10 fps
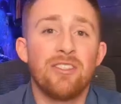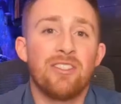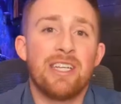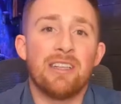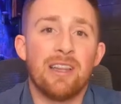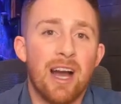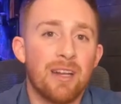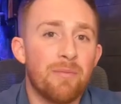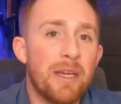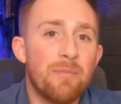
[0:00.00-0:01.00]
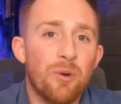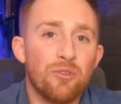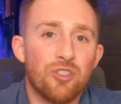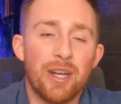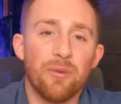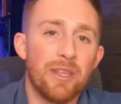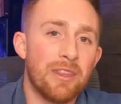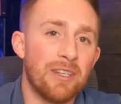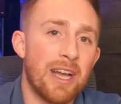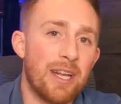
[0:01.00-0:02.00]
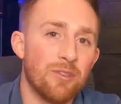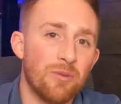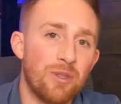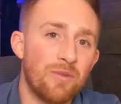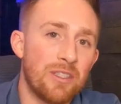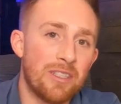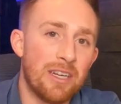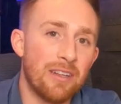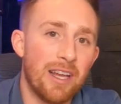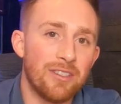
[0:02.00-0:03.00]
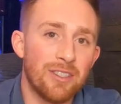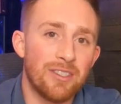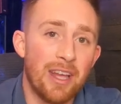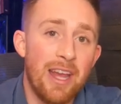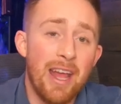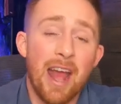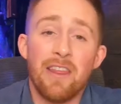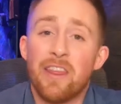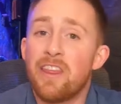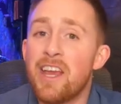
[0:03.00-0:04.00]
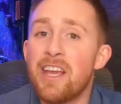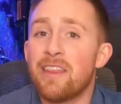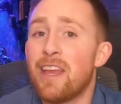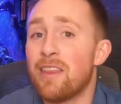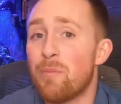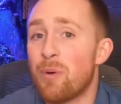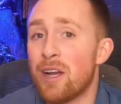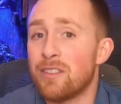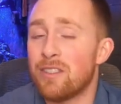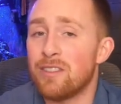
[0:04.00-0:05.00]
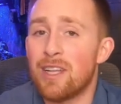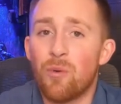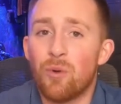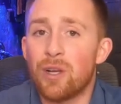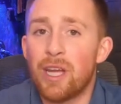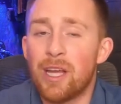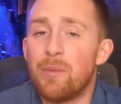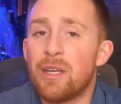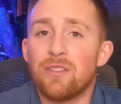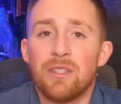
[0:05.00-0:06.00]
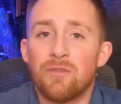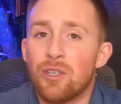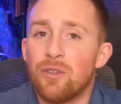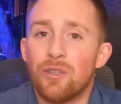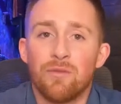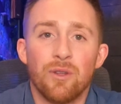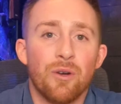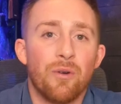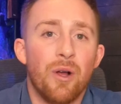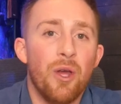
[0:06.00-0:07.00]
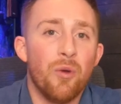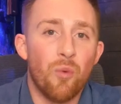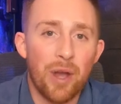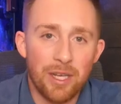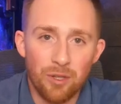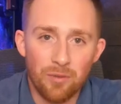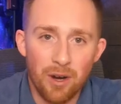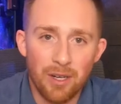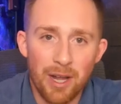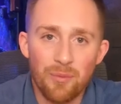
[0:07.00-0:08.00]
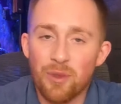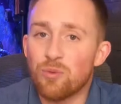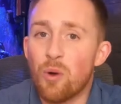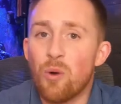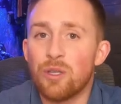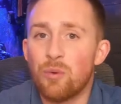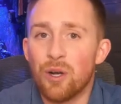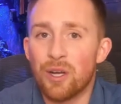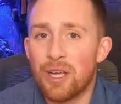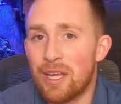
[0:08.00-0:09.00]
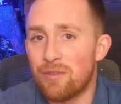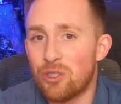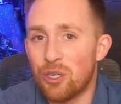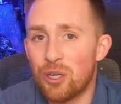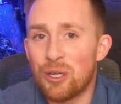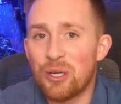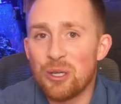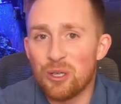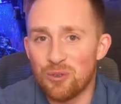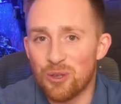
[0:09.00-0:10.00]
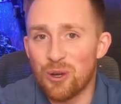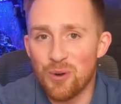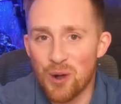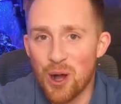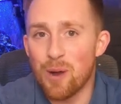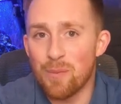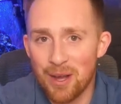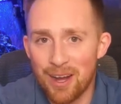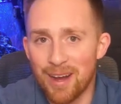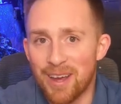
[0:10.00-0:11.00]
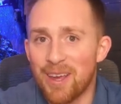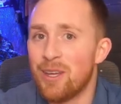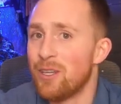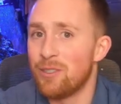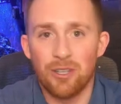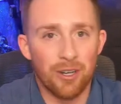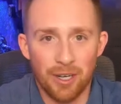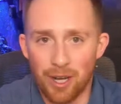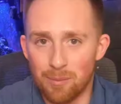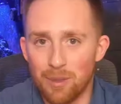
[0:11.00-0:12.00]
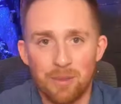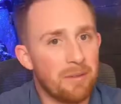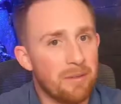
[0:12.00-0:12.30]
I've actually seen a lot of people try to rid their dinos with UV sterilizers and think that the process is not working because they've turned their flow way too far down. This will only work if you turn your flow up high. Turn it up.